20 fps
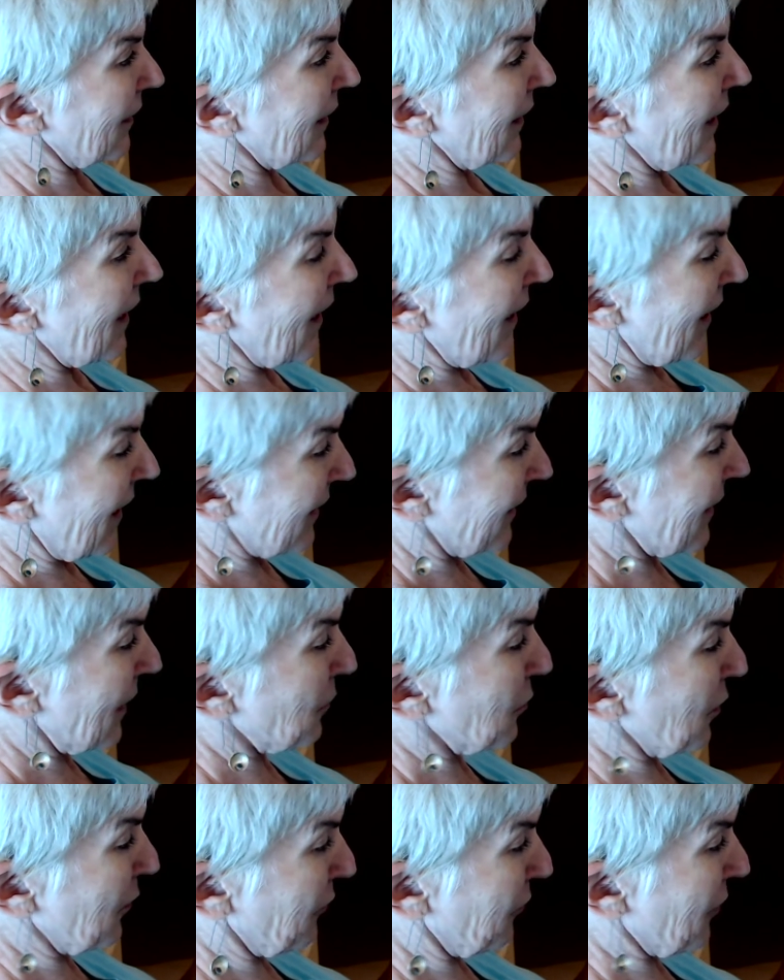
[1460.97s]
and they
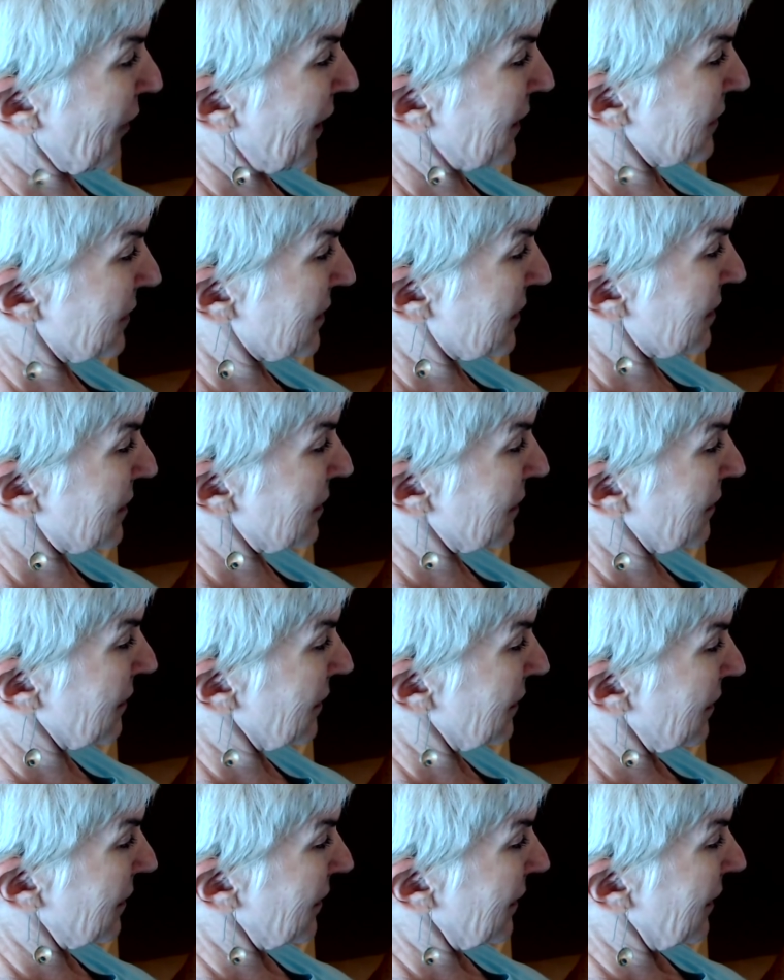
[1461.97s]
were friends.
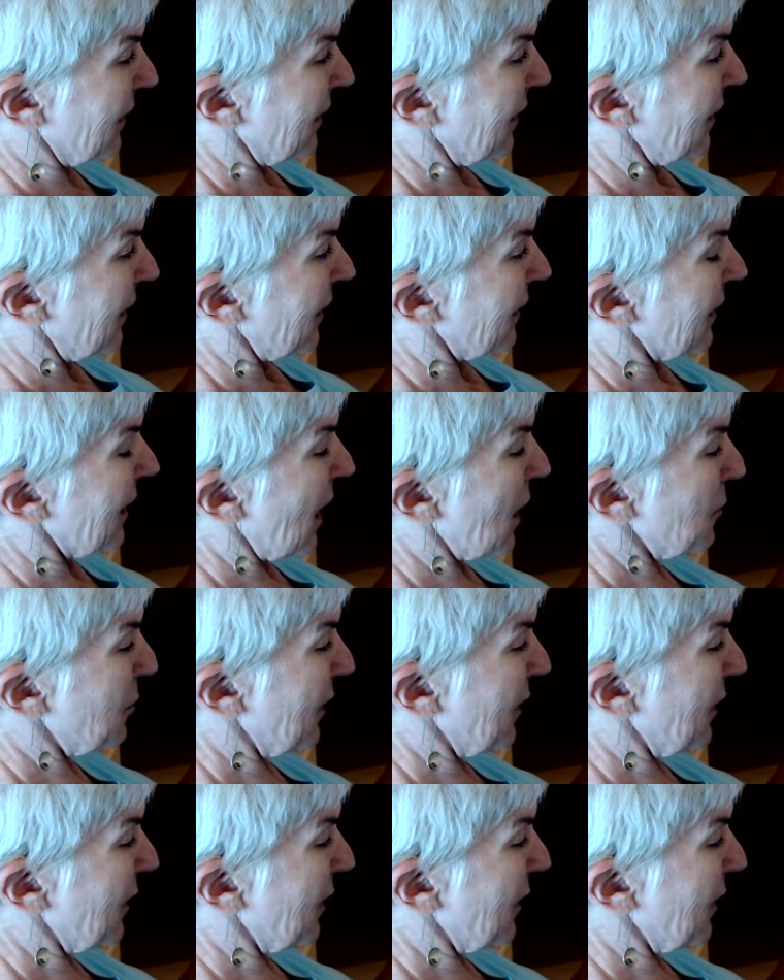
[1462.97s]
They